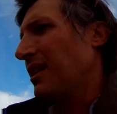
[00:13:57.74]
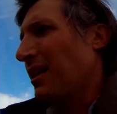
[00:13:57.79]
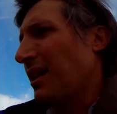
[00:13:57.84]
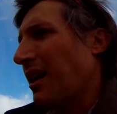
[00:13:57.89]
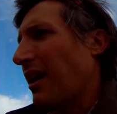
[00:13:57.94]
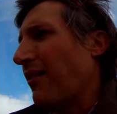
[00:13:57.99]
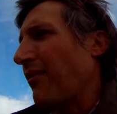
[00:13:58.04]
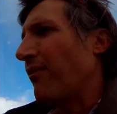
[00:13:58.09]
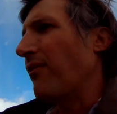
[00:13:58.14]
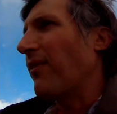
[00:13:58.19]

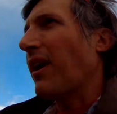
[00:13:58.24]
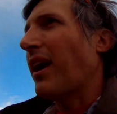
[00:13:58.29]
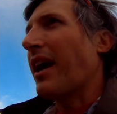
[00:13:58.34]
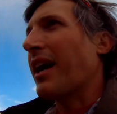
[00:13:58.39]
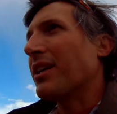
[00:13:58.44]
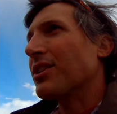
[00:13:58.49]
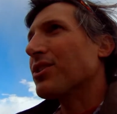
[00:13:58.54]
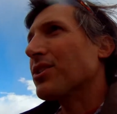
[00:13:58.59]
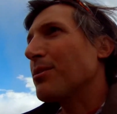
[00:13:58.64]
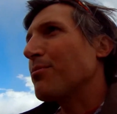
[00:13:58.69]
I
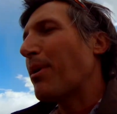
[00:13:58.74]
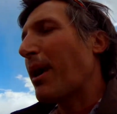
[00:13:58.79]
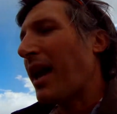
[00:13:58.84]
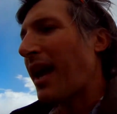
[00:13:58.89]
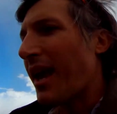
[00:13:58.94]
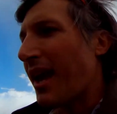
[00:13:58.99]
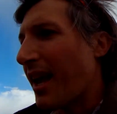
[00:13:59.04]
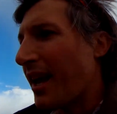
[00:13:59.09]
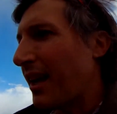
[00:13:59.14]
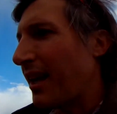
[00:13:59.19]
actually
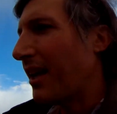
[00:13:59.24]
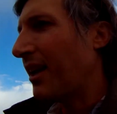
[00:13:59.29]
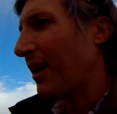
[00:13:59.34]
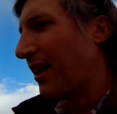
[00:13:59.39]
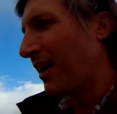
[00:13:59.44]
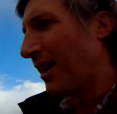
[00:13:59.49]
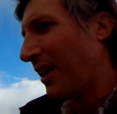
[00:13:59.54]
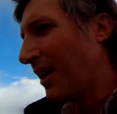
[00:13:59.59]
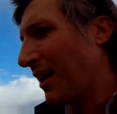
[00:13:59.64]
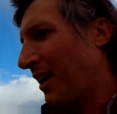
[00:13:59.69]
paid
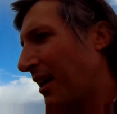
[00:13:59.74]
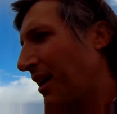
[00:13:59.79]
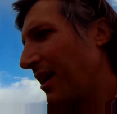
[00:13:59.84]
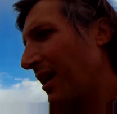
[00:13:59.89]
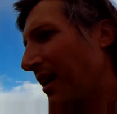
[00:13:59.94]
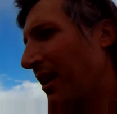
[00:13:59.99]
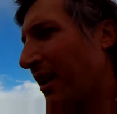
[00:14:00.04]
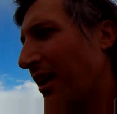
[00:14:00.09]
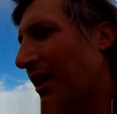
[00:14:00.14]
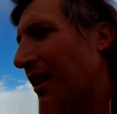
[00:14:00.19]

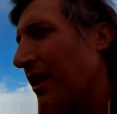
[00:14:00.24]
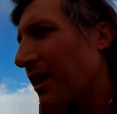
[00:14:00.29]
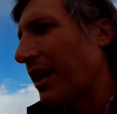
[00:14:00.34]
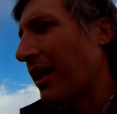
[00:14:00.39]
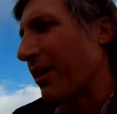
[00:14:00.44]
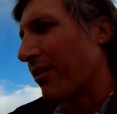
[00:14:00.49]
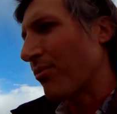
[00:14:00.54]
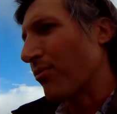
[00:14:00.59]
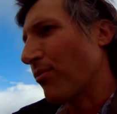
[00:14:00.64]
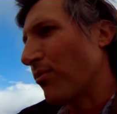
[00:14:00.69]

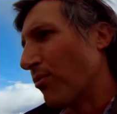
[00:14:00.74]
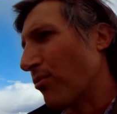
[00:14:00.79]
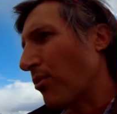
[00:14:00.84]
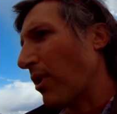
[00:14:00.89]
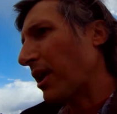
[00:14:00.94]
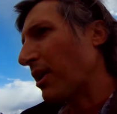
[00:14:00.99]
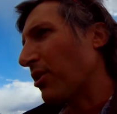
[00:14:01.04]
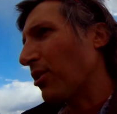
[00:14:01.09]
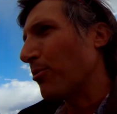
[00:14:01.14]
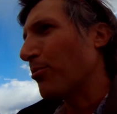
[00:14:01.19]
like
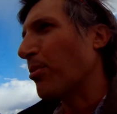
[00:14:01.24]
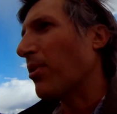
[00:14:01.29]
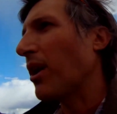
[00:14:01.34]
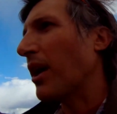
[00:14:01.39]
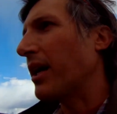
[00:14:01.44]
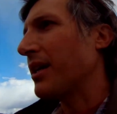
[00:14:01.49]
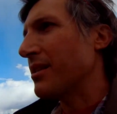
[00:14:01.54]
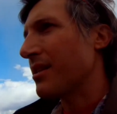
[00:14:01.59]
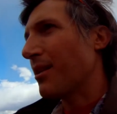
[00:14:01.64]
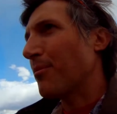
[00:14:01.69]
record price.